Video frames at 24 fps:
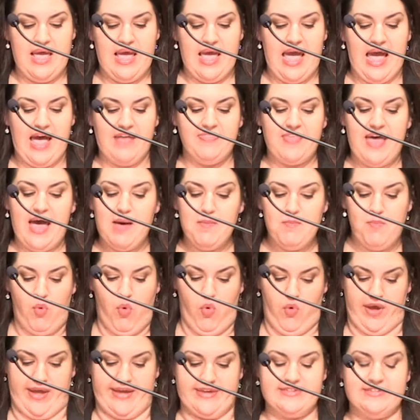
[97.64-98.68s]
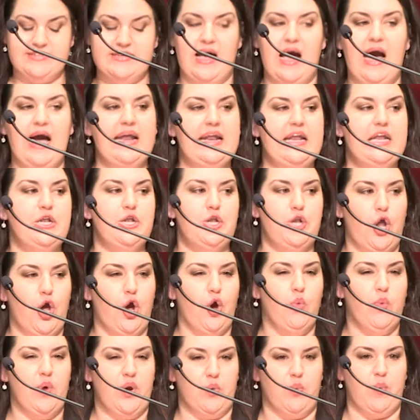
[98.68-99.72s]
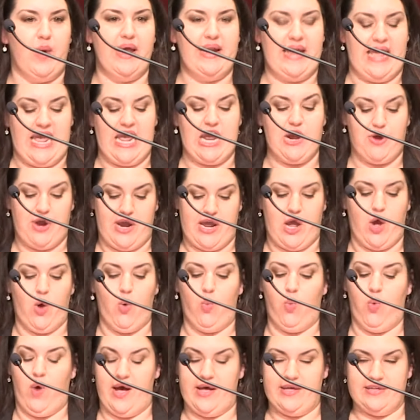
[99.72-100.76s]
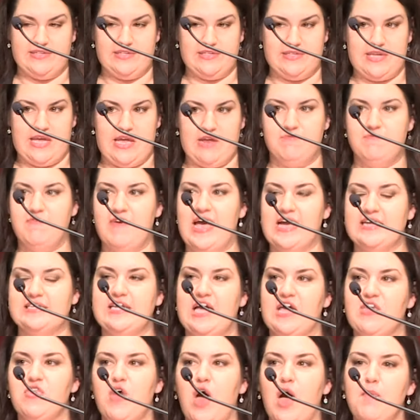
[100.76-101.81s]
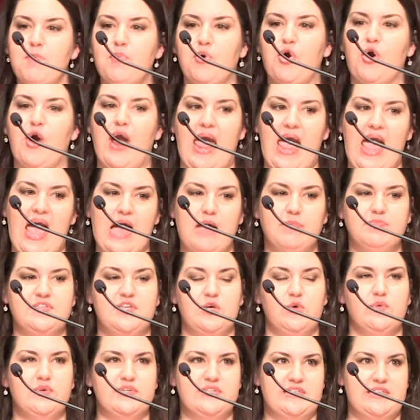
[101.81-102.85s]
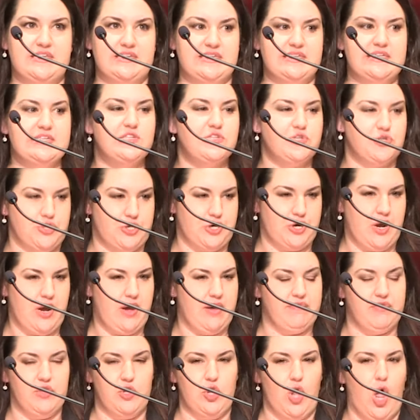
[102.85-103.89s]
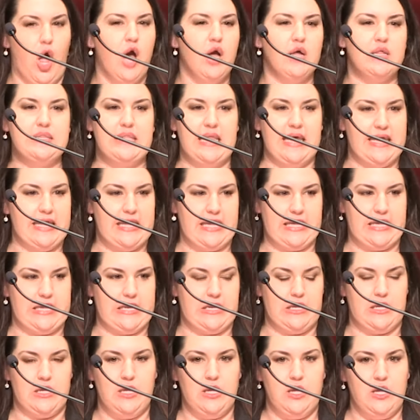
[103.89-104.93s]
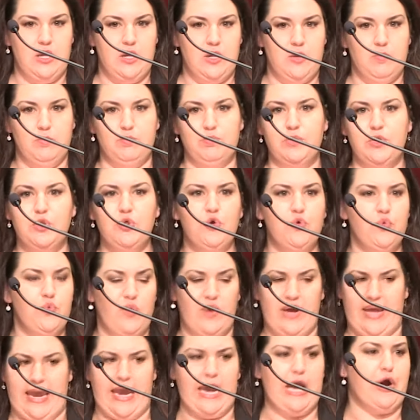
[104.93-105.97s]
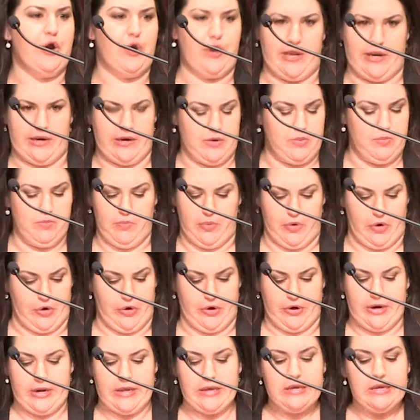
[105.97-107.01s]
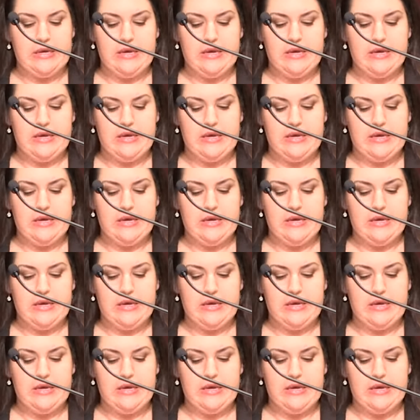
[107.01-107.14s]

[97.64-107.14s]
At that point, I didn't know what a red herring was. In fact, I thought perhaps it was the sister of the long-legged blue heron bird,